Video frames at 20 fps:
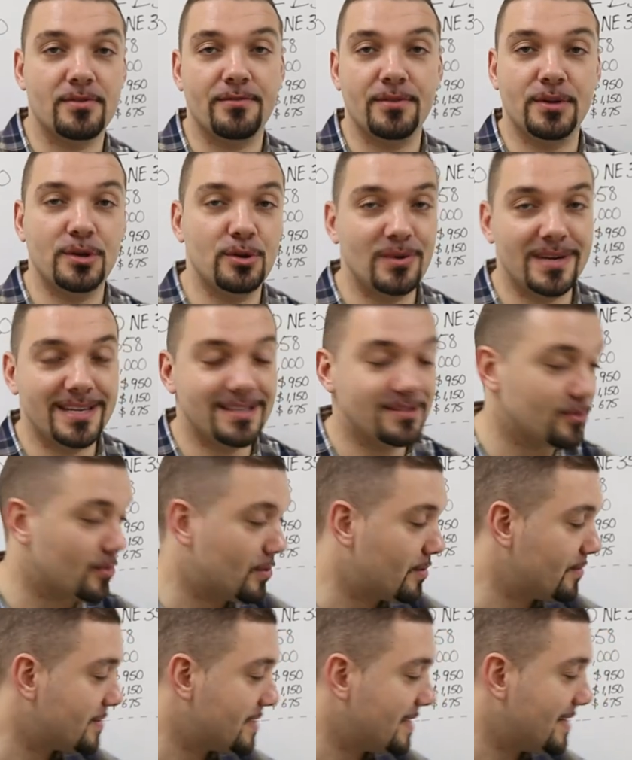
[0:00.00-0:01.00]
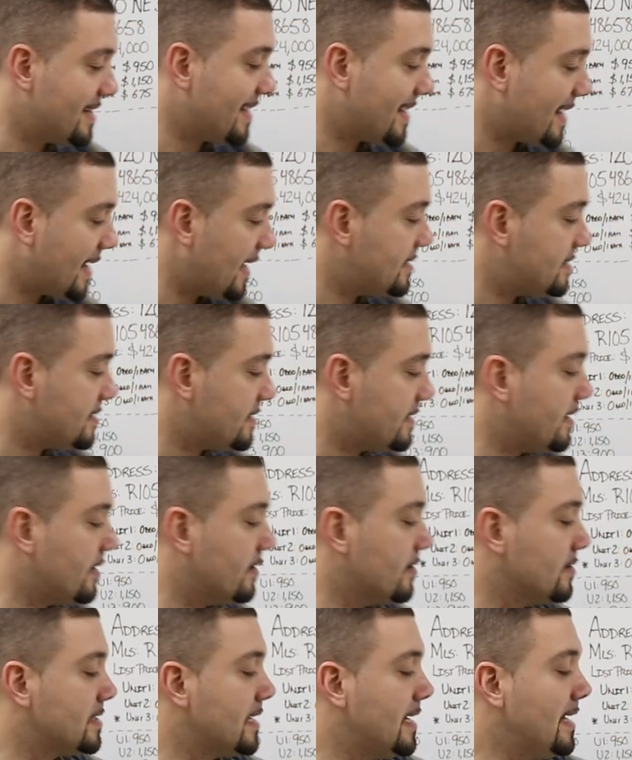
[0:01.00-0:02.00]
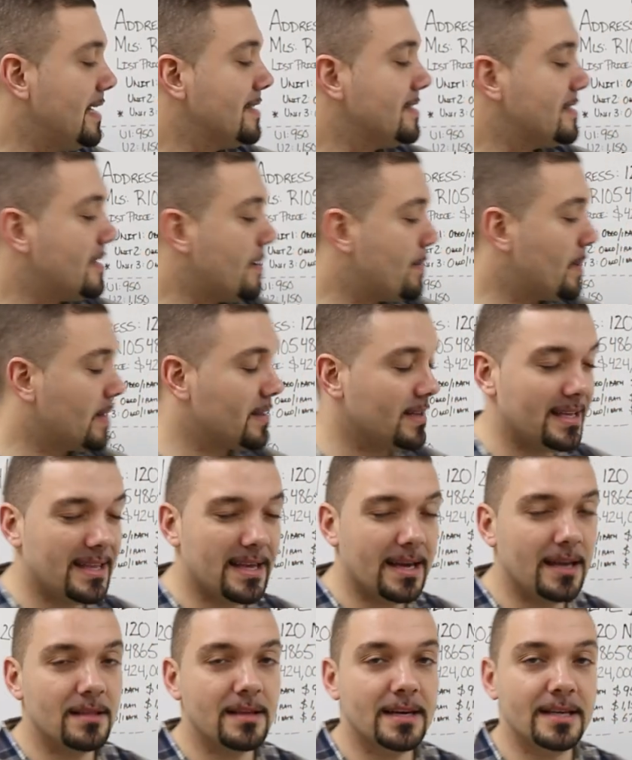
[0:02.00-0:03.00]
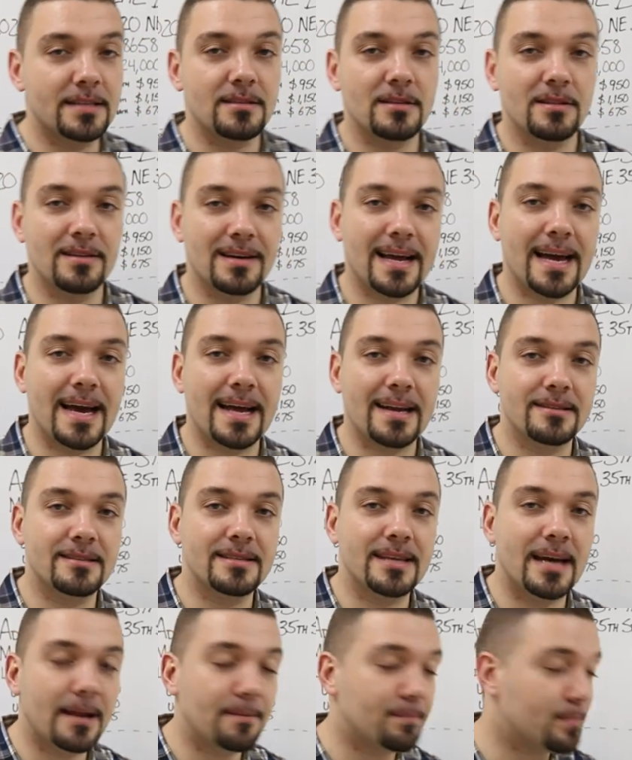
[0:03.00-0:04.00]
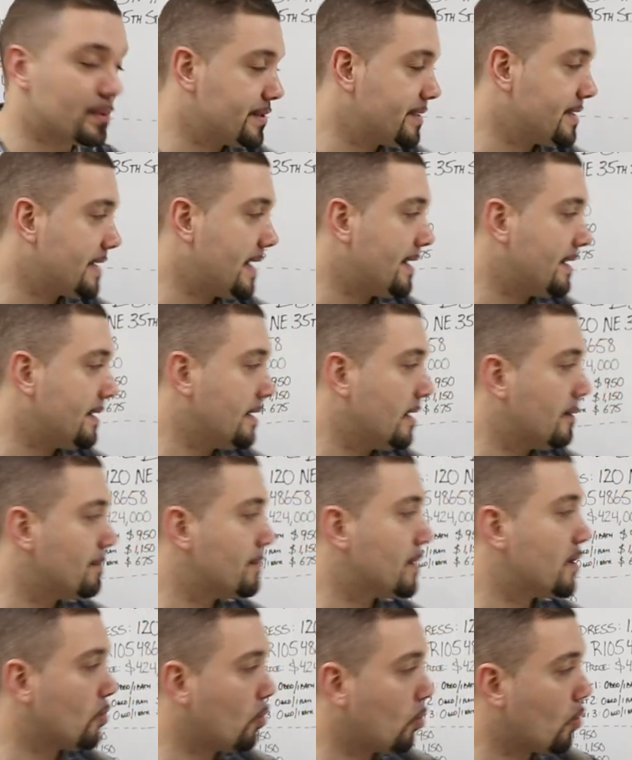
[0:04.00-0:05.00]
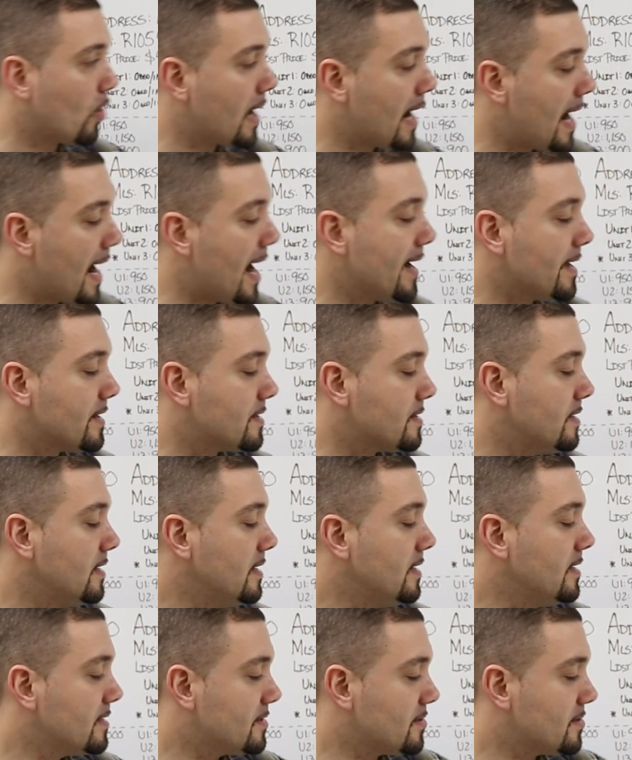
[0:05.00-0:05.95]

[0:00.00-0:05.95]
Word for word: if you do any sort of syndication deals, typically they like to look at a 10% number or higher.